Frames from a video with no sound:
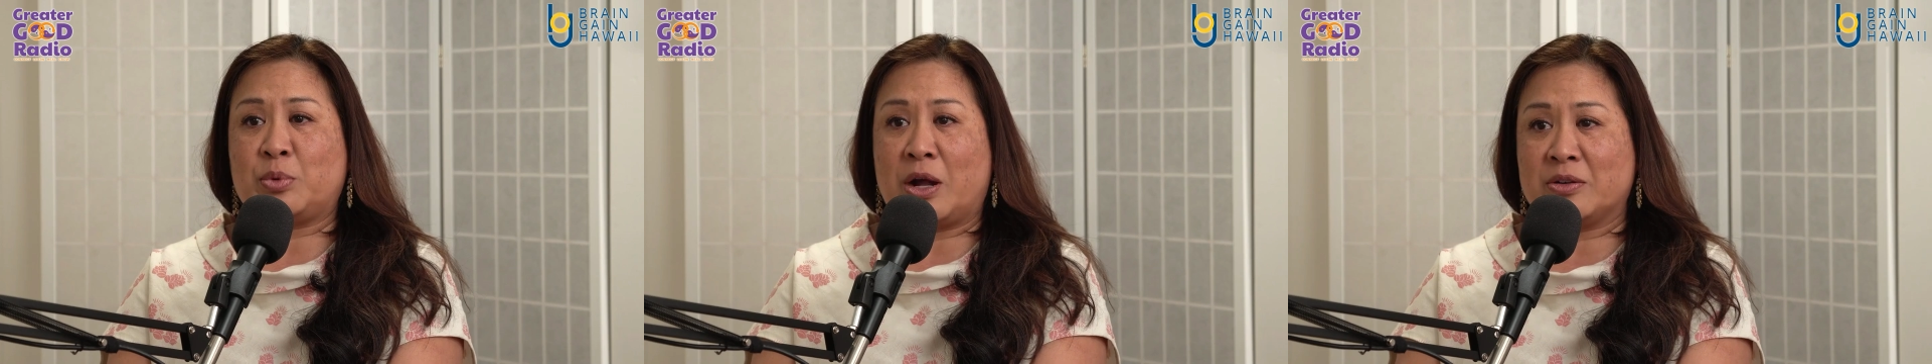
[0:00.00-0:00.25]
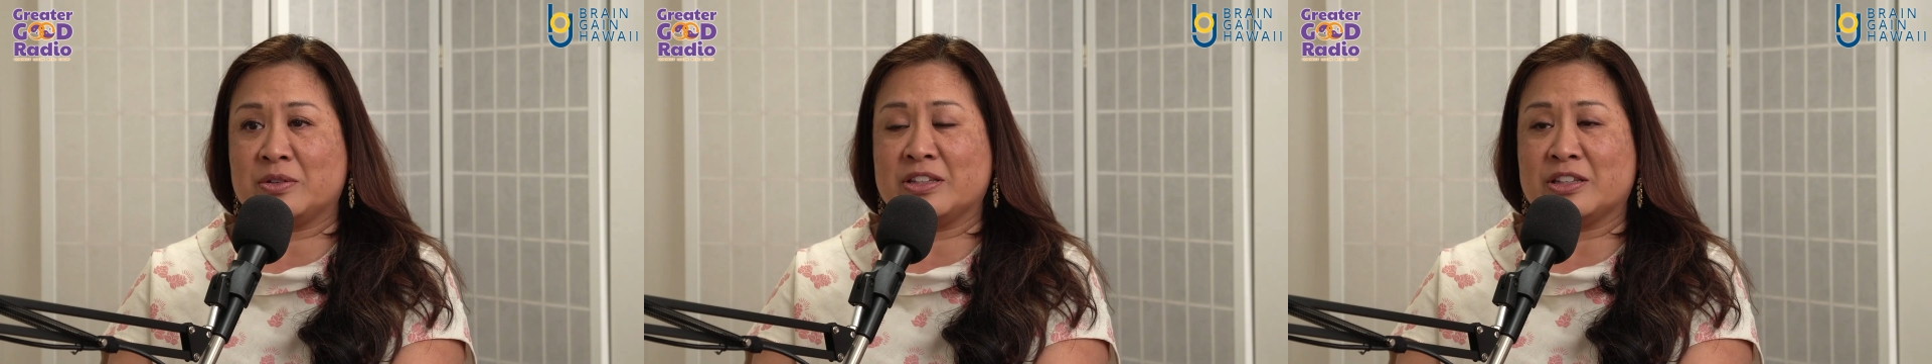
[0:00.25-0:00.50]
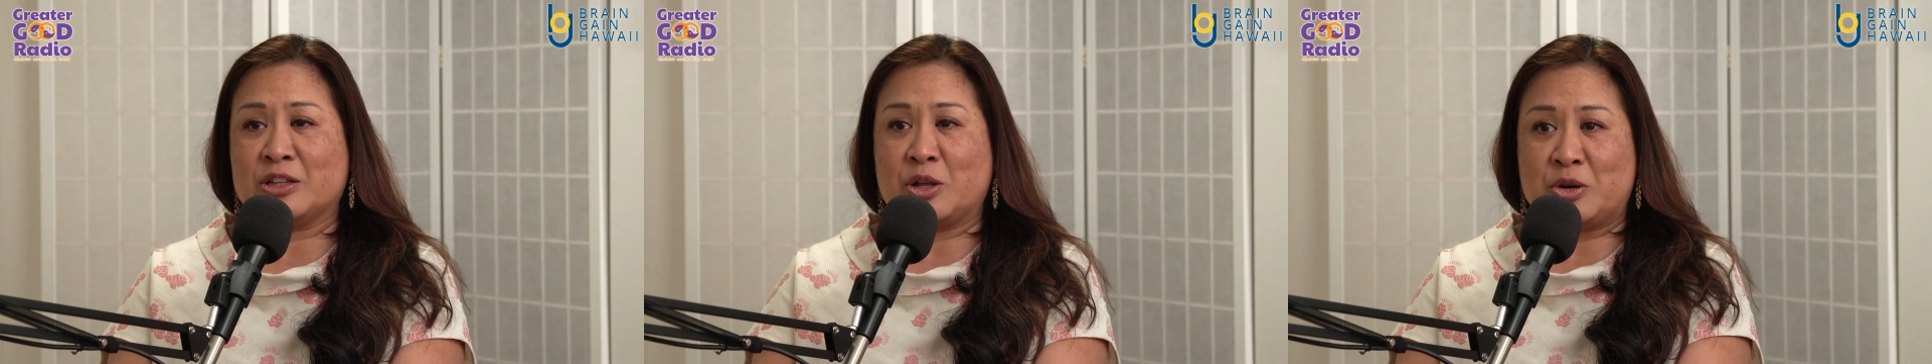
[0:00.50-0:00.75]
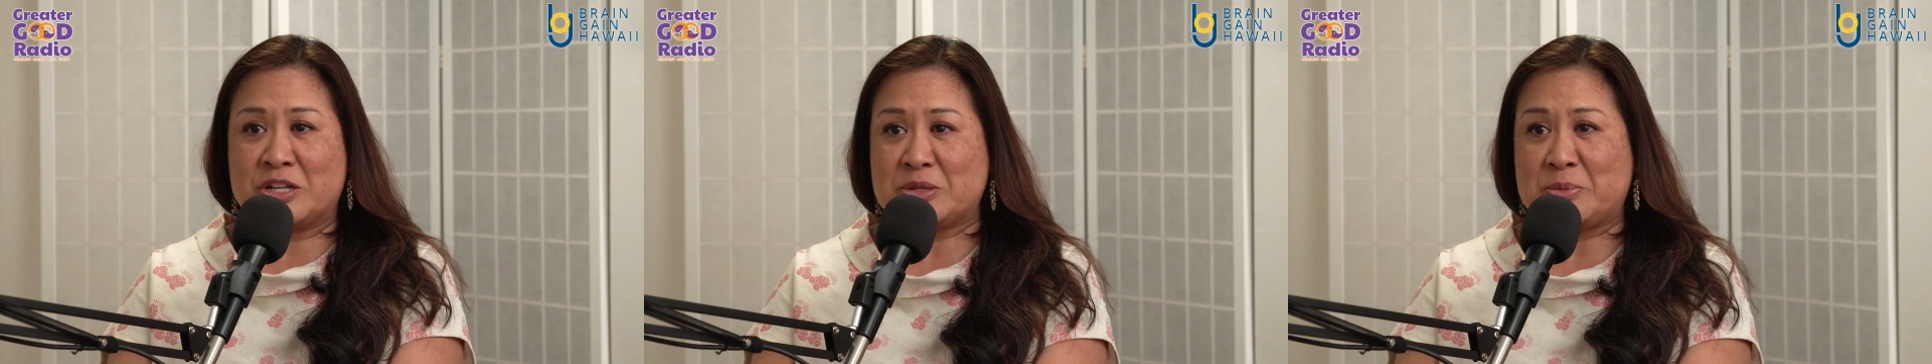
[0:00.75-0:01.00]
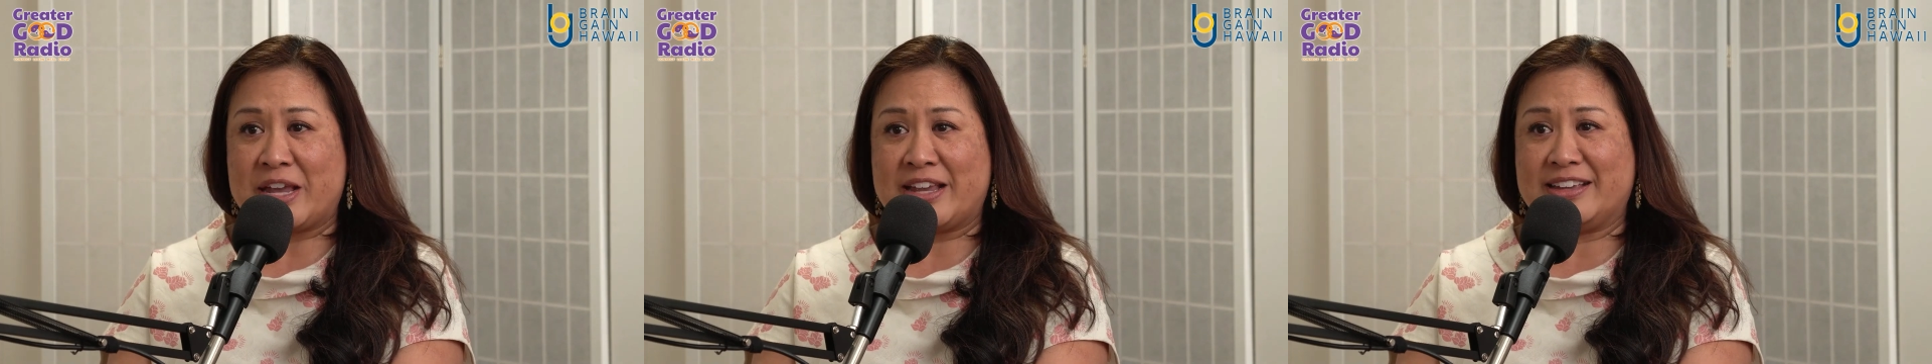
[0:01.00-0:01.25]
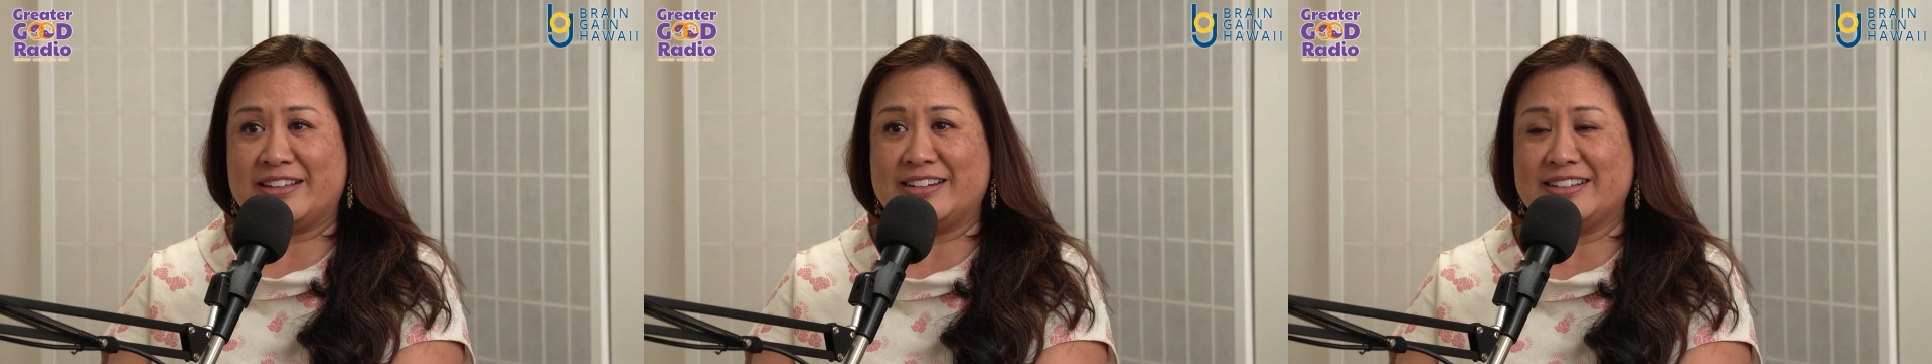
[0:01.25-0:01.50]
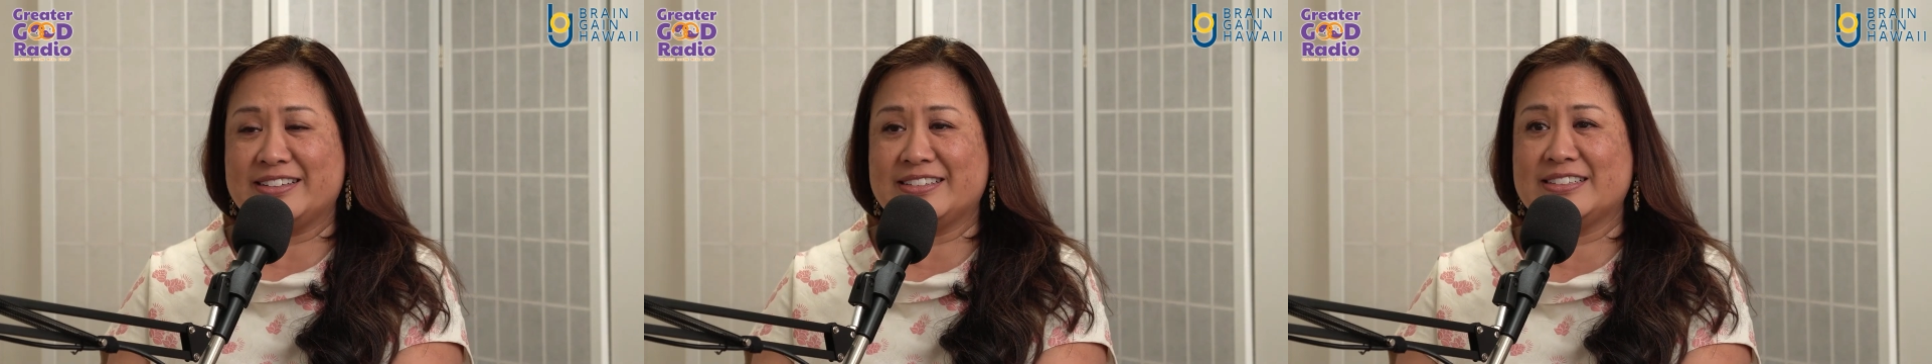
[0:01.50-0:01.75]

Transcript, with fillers: are probably the lowest paid,